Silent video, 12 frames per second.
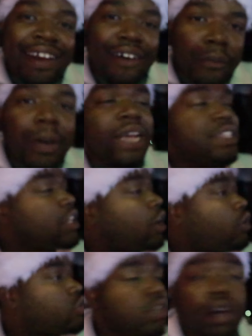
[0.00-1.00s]
On my
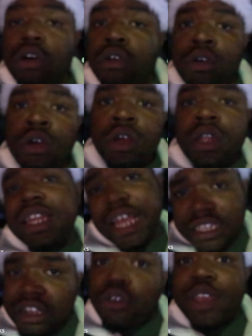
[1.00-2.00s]
soul. So
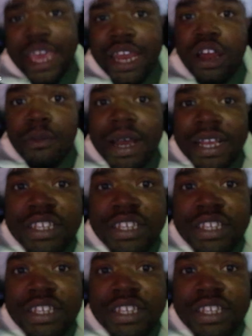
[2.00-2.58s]
let's go get it. On my